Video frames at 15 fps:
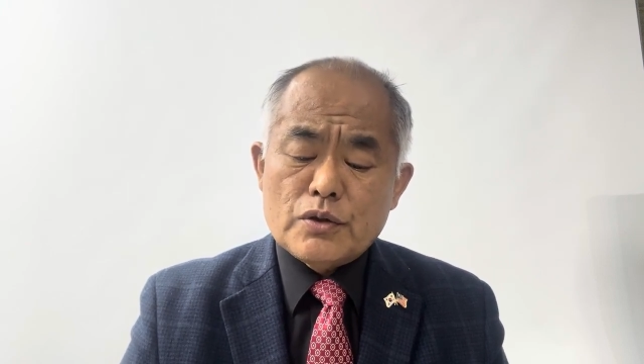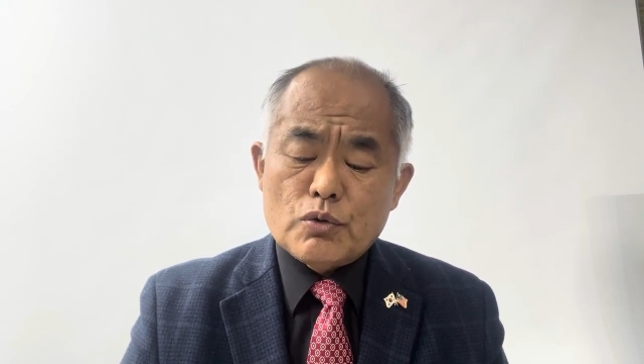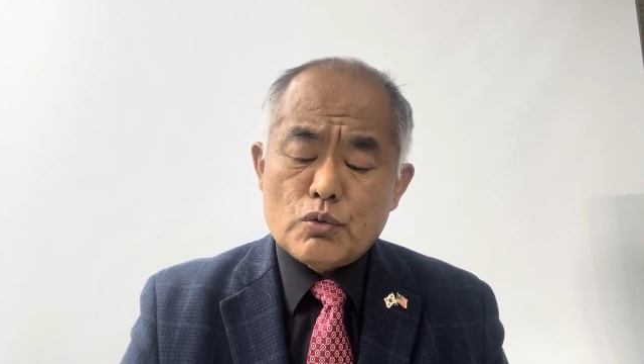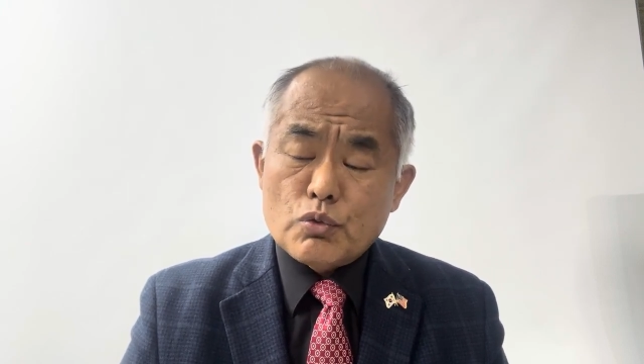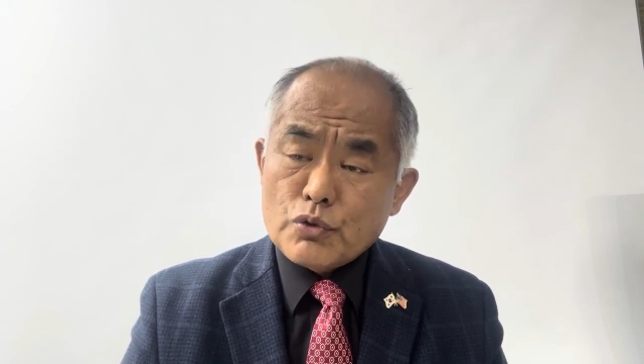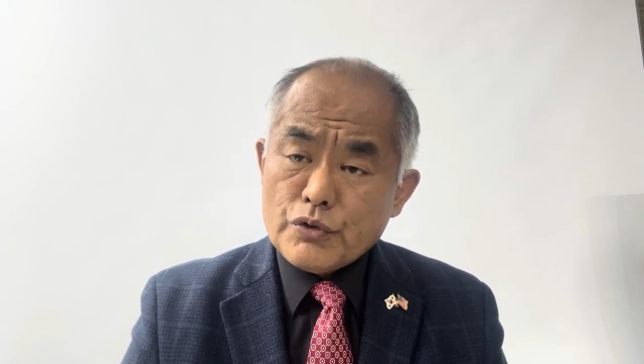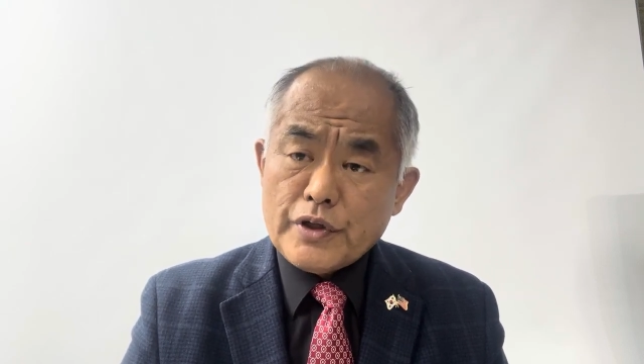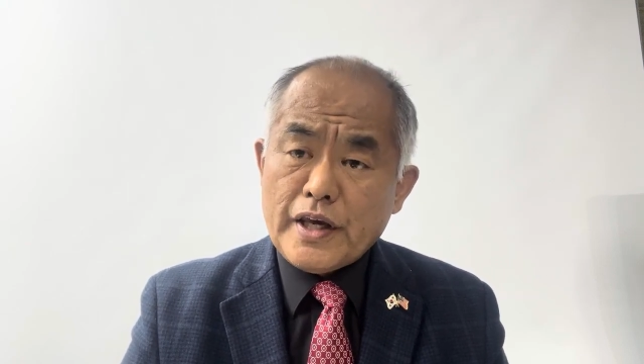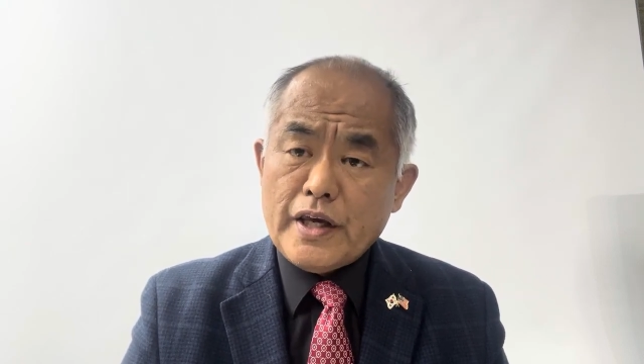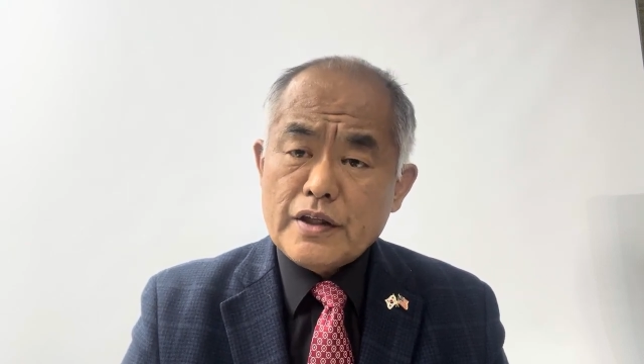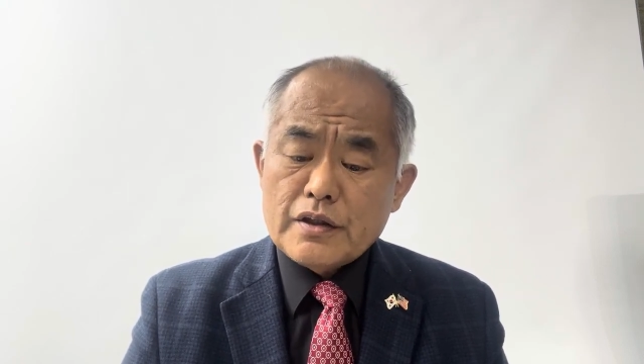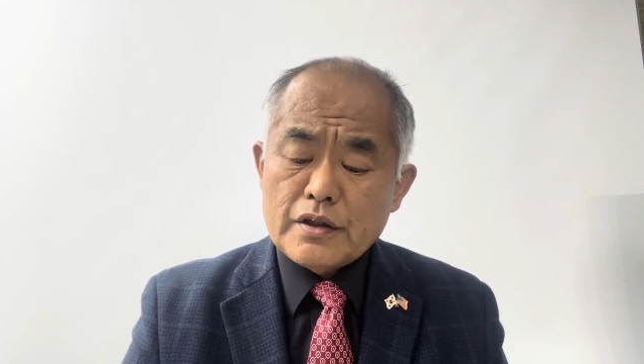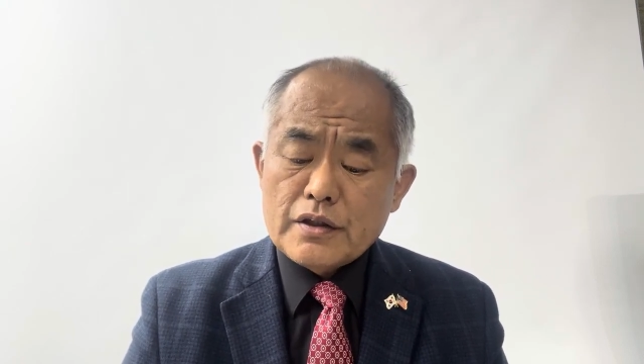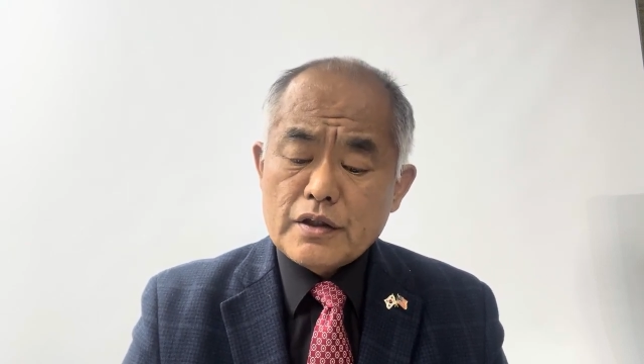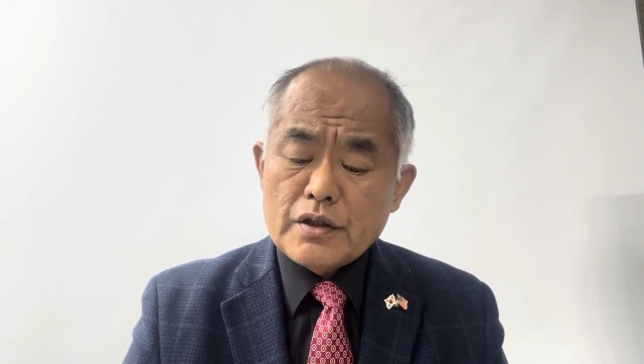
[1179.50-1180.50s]

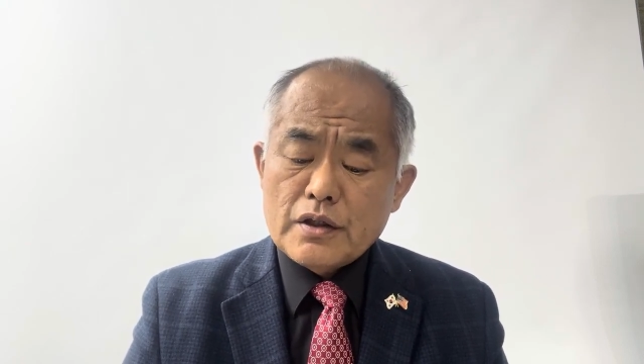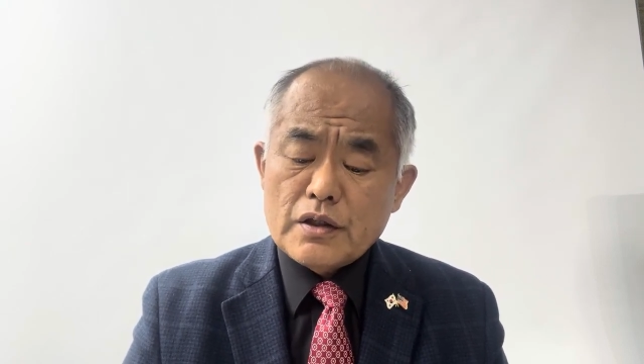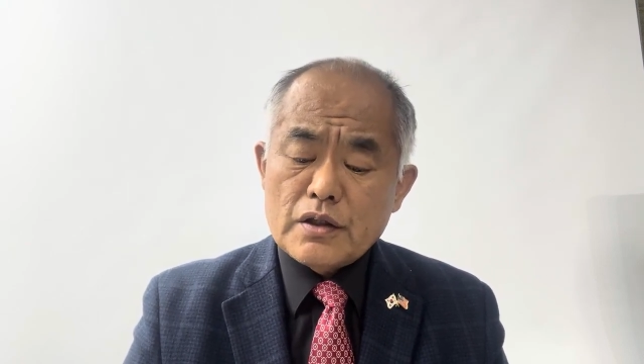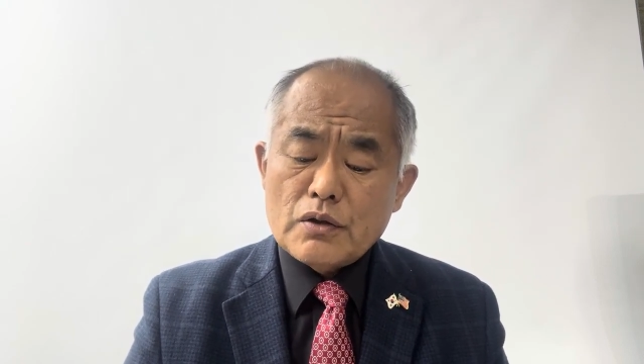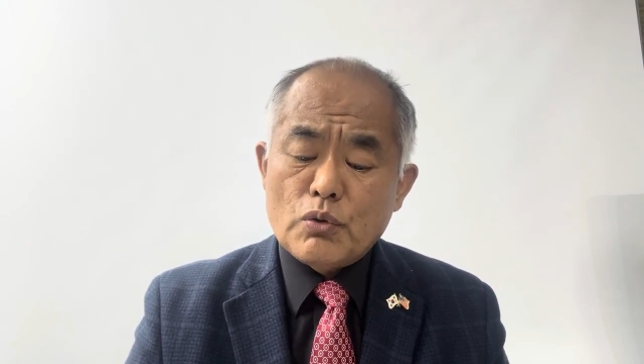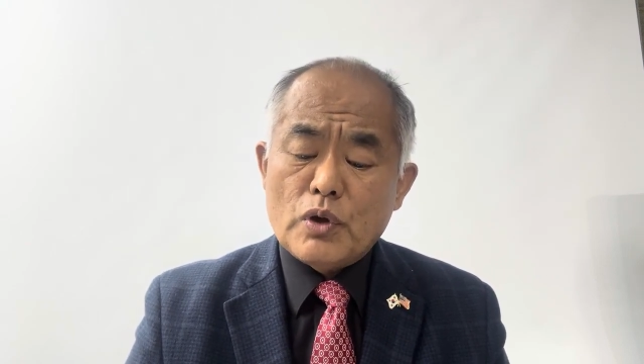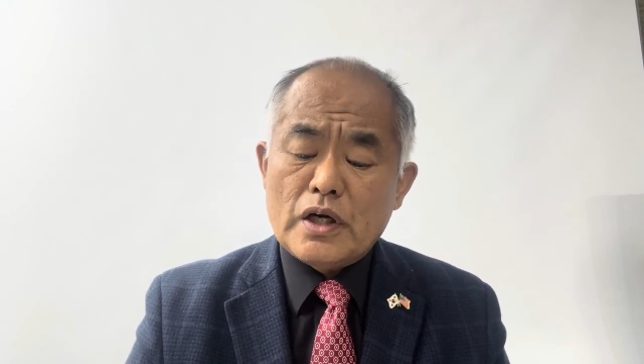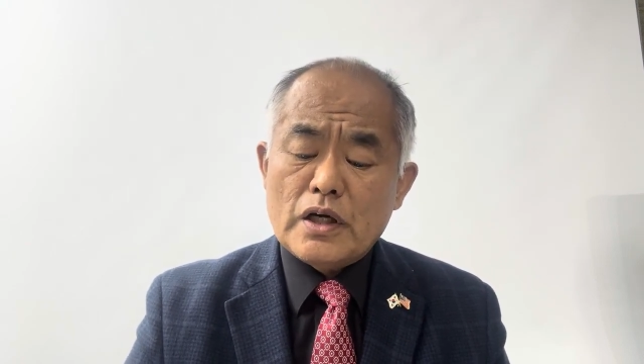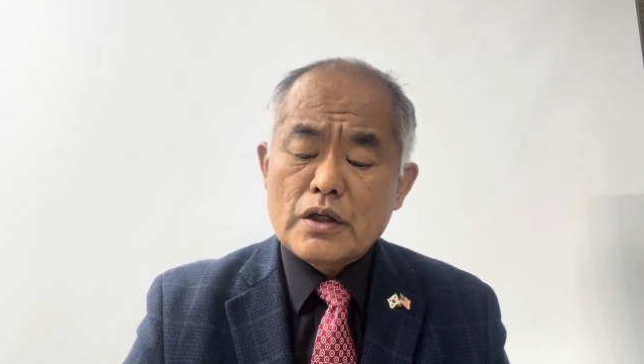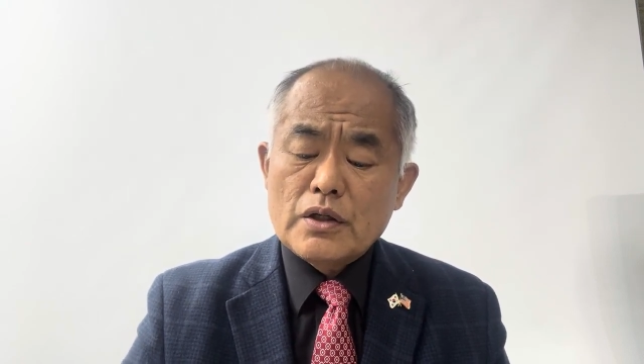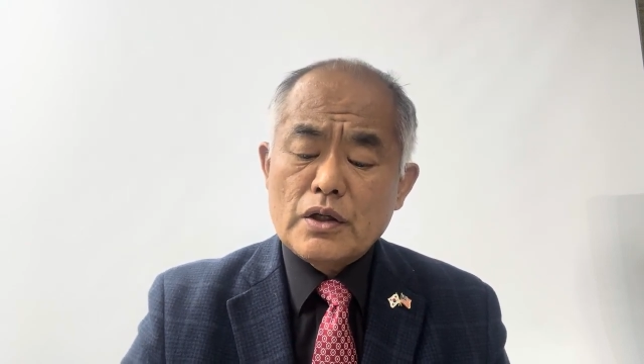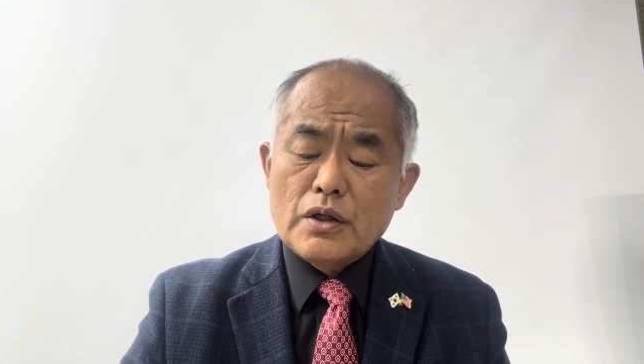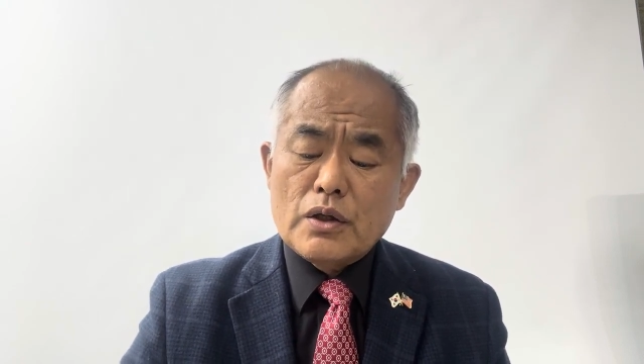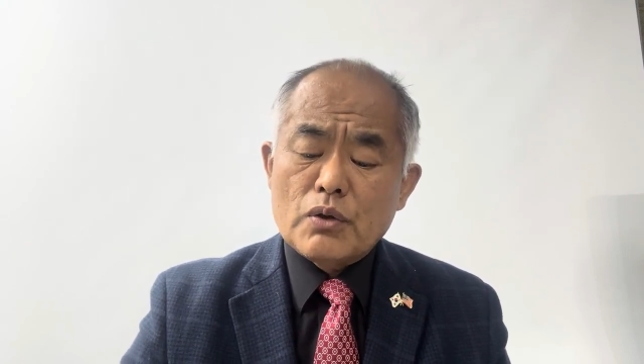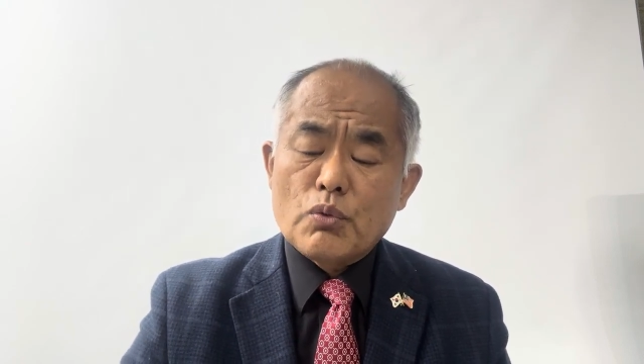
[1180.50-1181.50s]
wounded, or
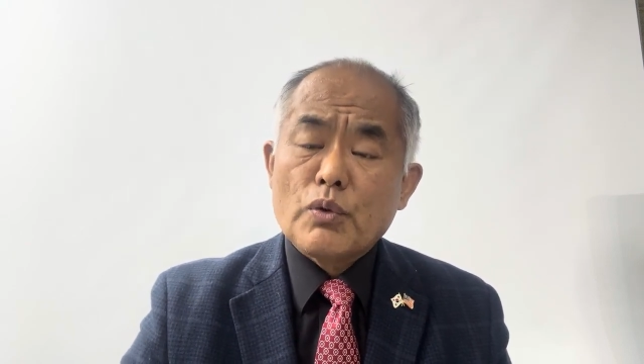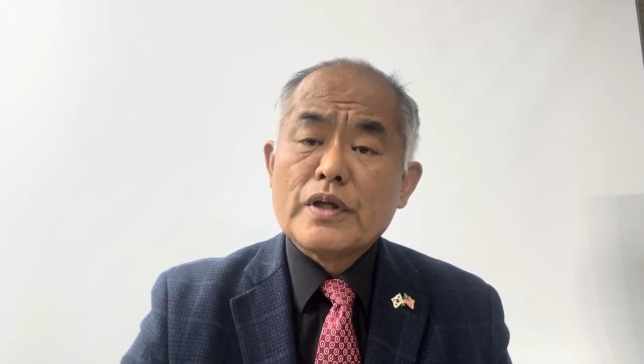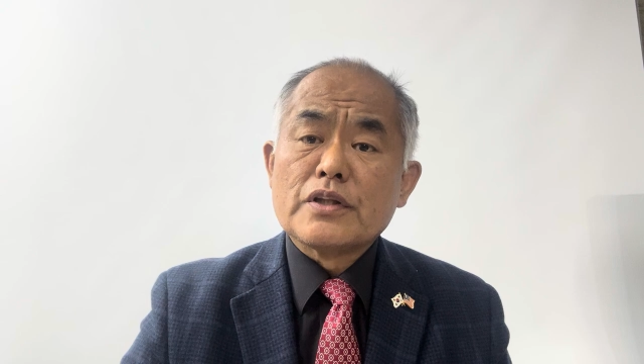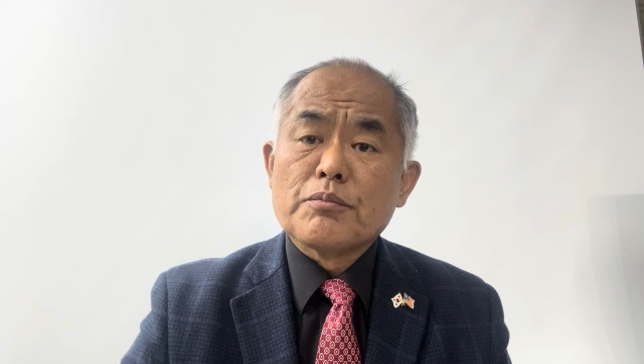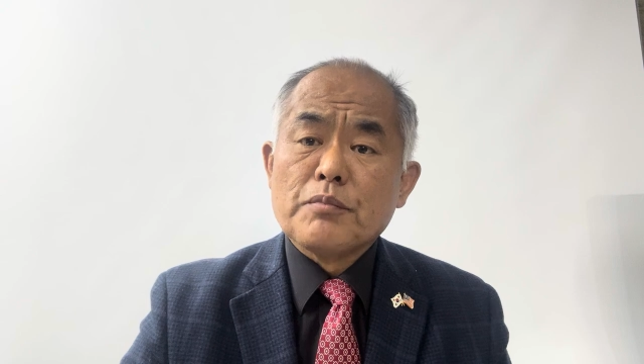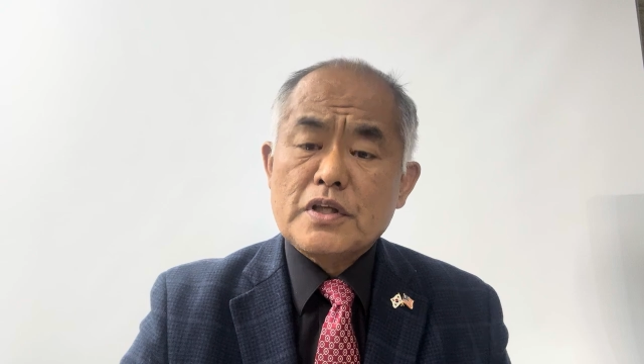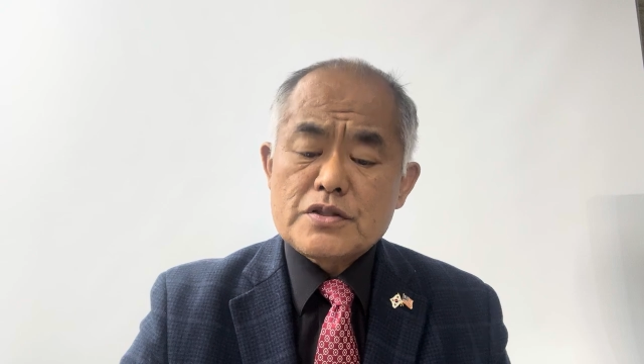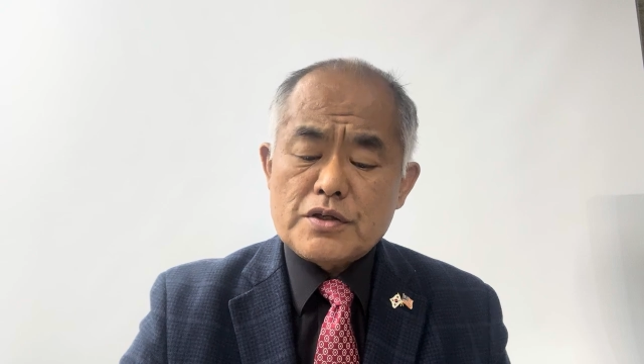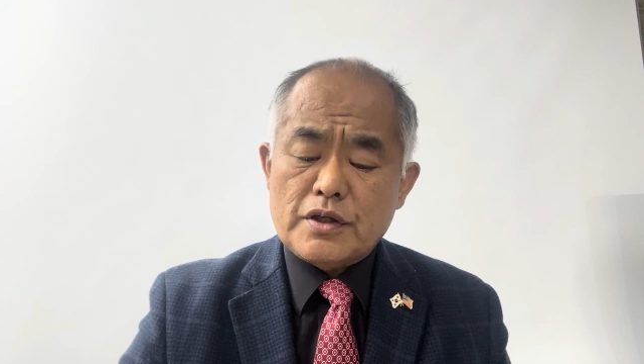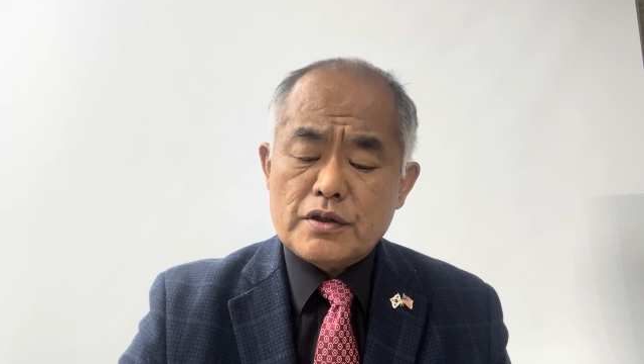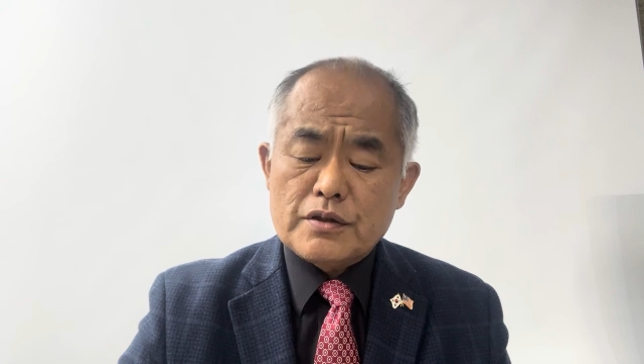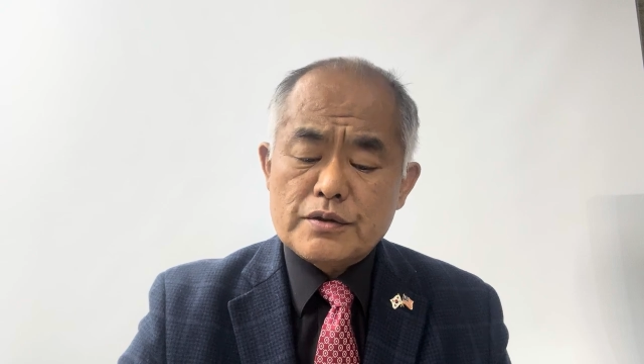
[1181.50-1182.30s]
went missing.